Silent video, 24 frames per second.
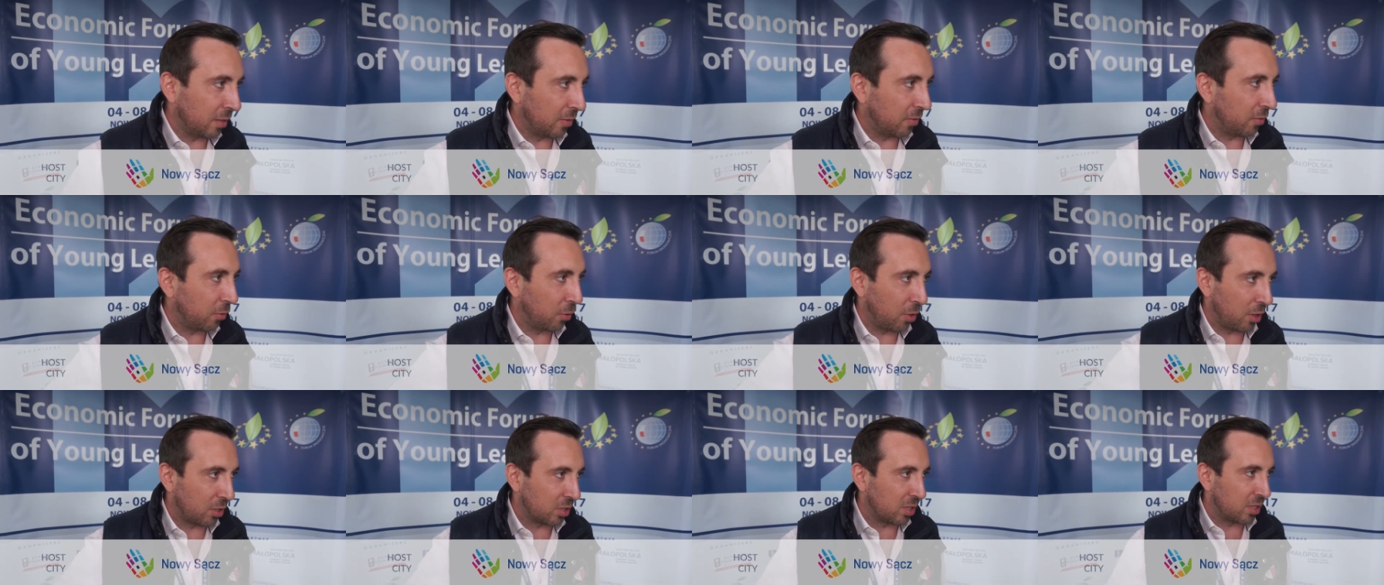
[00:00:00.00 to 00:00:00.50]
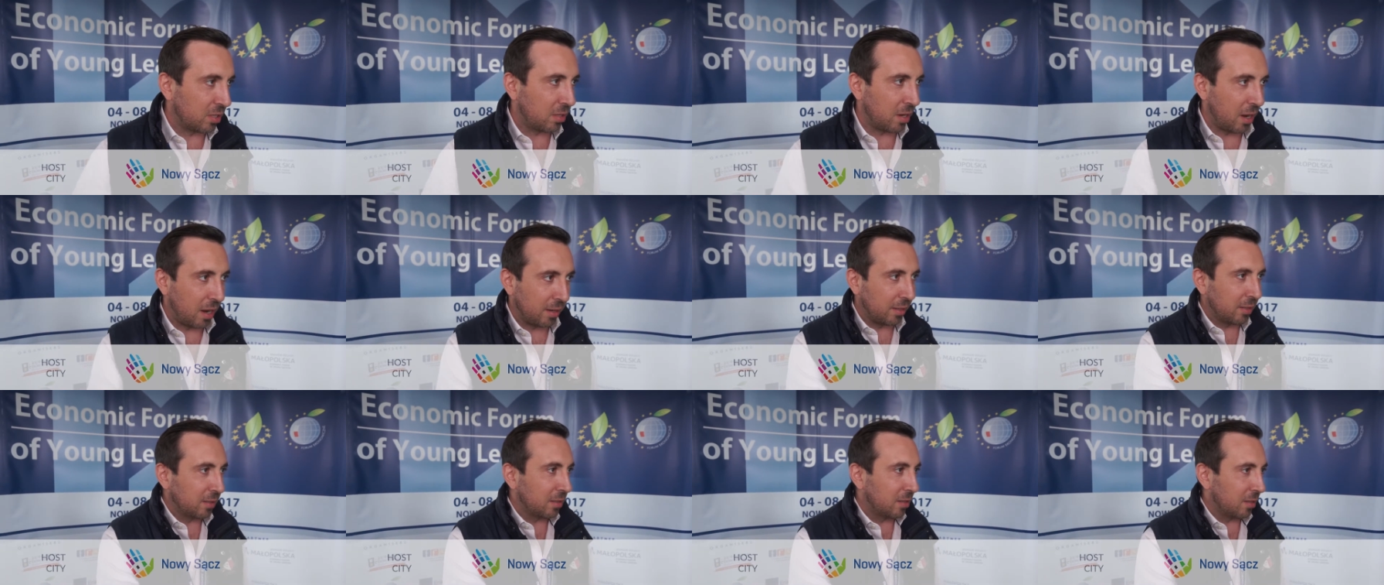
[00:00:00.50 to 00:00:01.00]
If you are
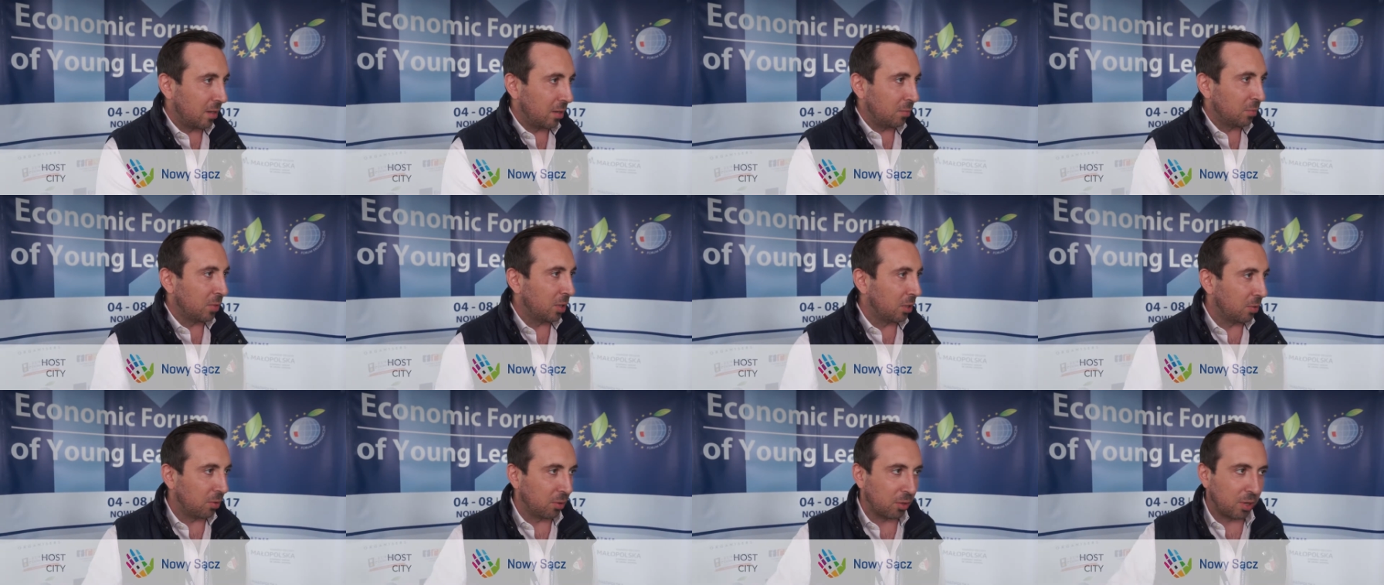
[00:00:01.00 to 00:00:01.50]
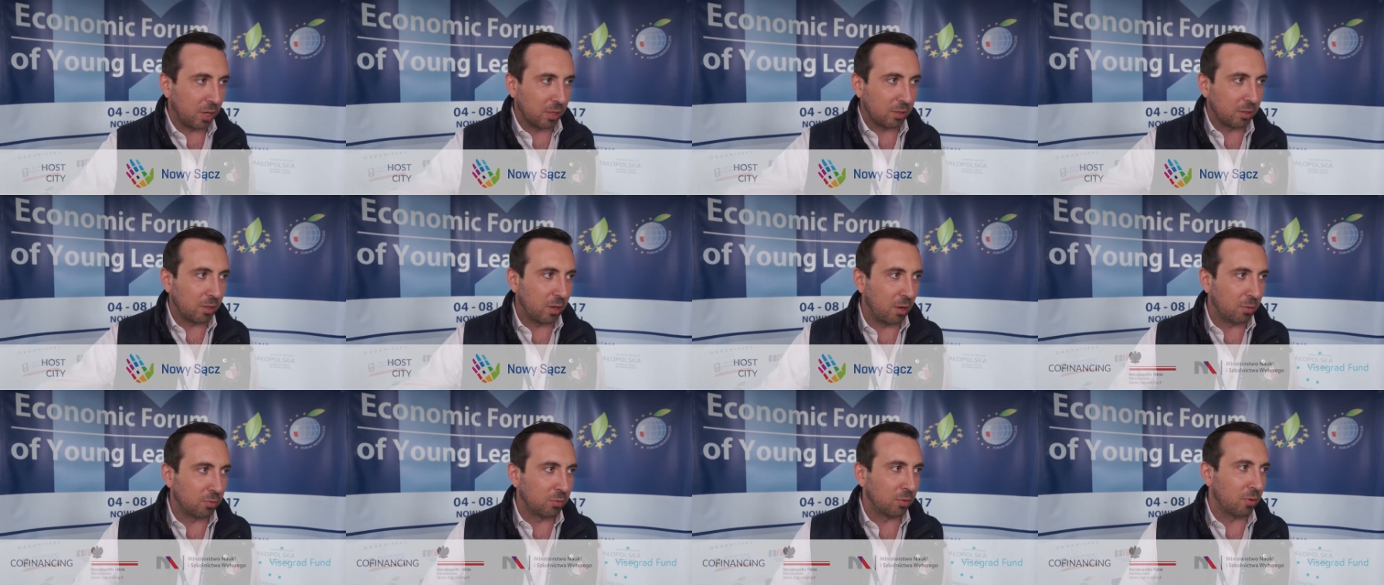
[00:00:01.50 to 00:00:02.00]
studying something, you
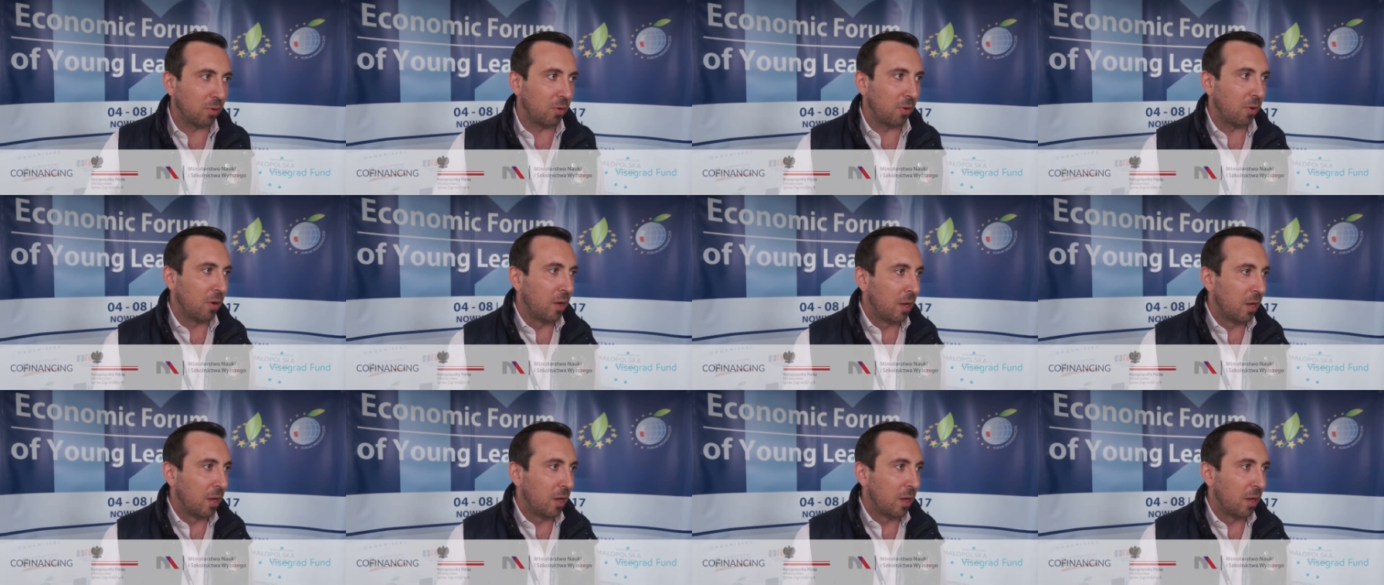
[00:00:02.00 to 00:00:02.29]
can go to